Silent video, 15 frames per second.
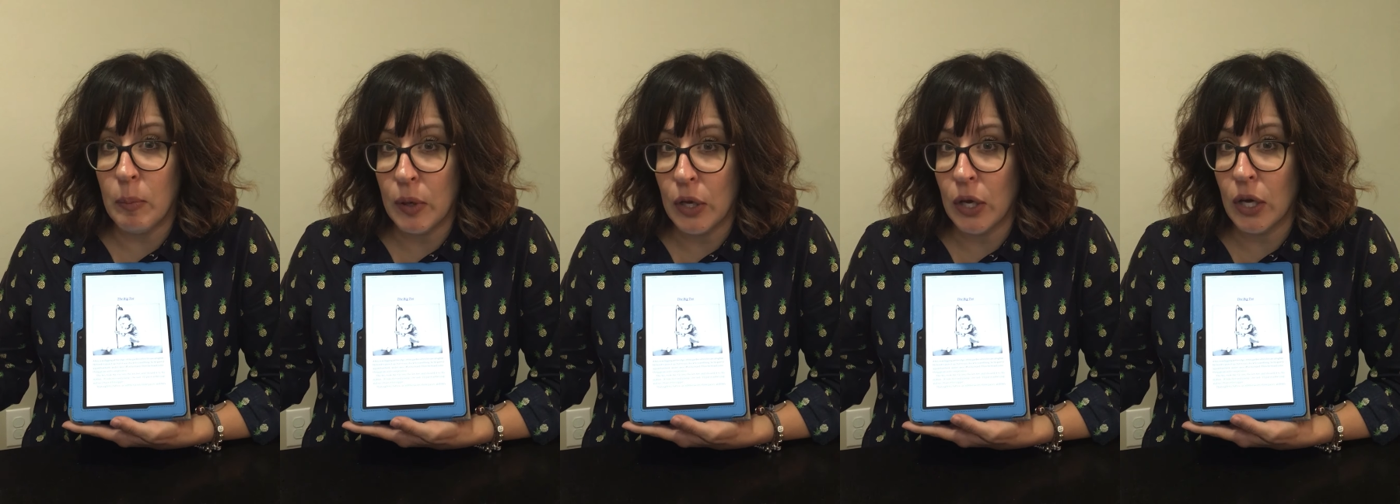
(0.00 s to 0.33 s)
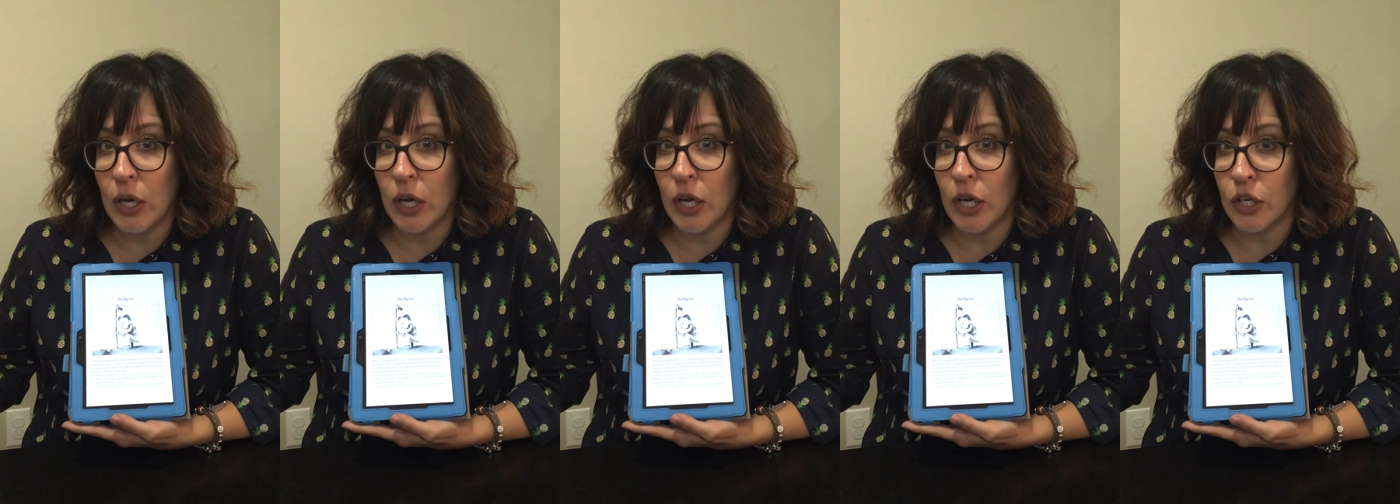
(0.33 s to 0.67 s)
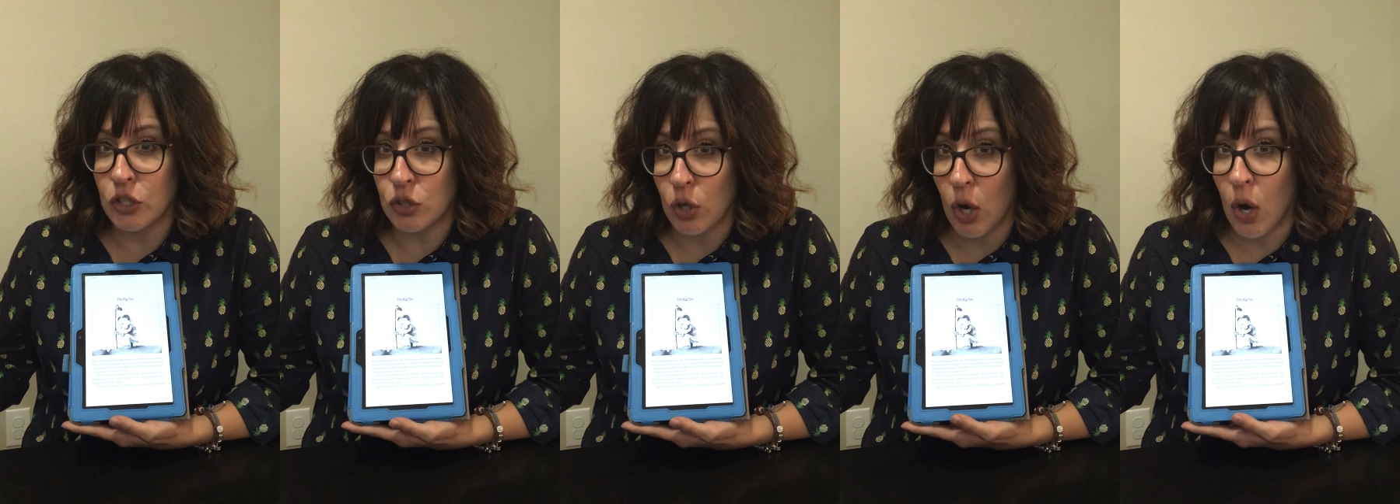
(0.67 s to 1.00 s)

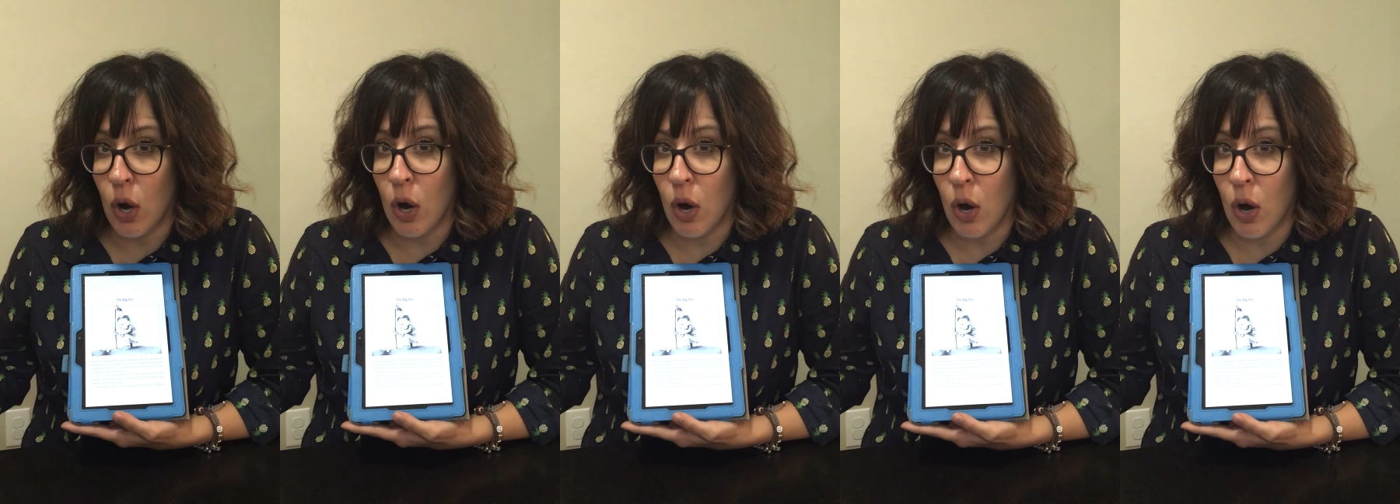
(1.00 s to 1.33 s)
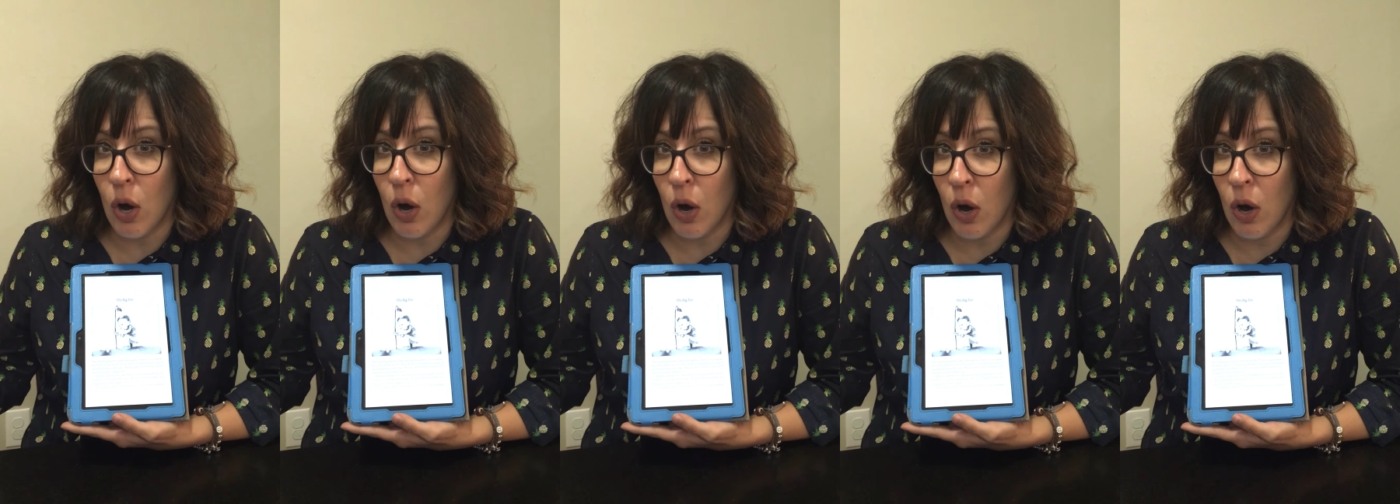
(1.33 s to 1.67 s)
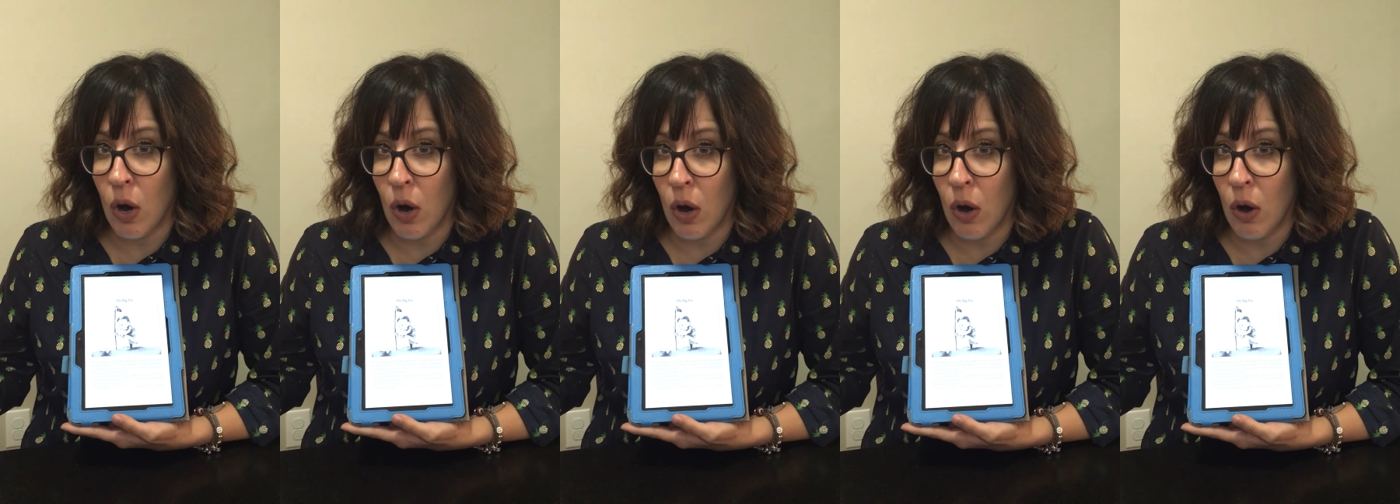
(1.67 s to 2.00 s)
big
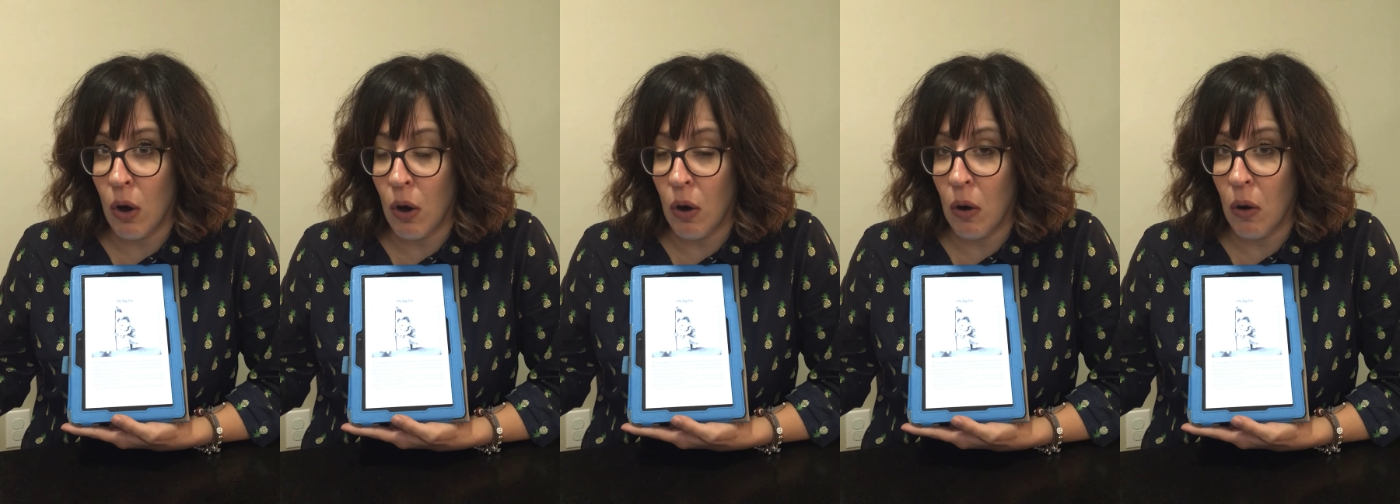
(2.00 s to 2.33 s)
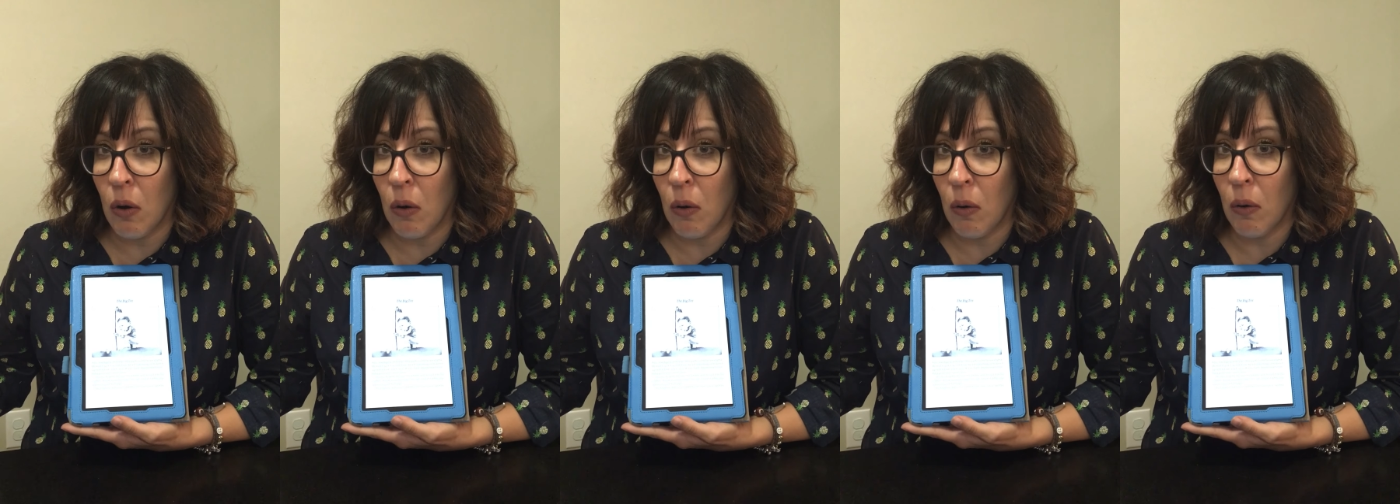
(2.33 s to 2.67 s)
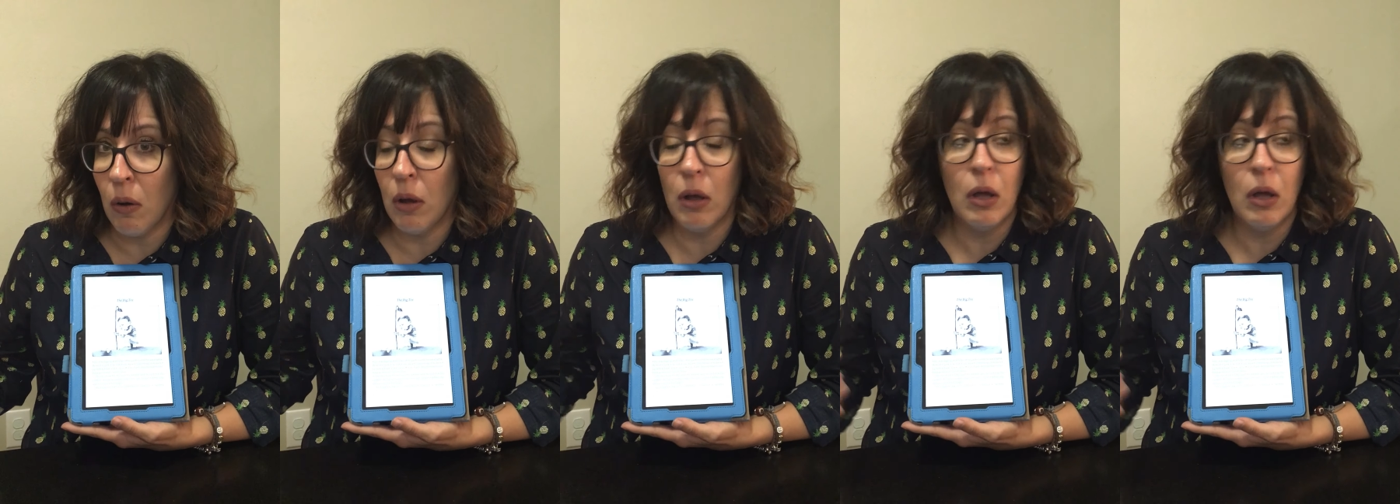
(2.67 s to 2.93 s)
toe?"